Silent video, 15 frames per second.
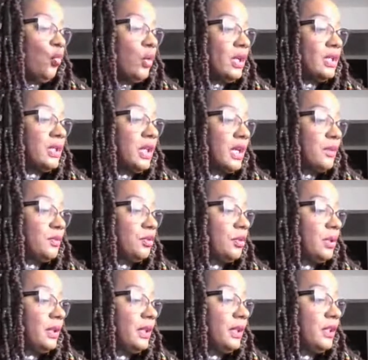One time,
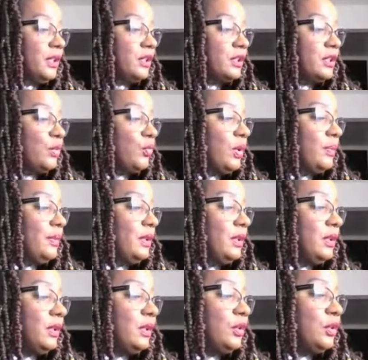Shirley encouraged a woman
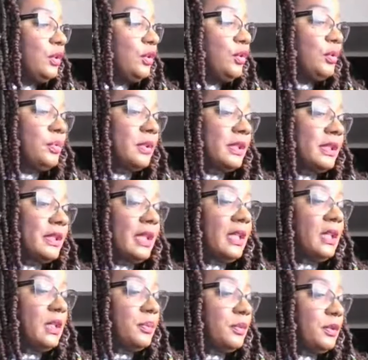in a local group to
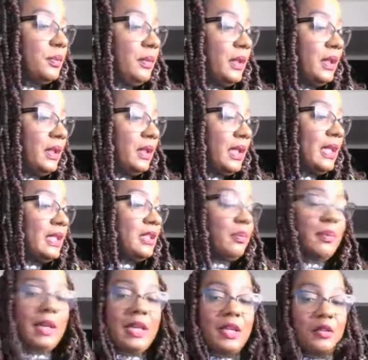stand up to men and
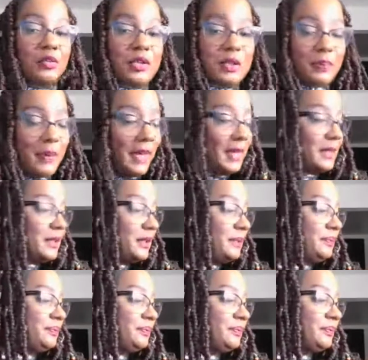demand respect.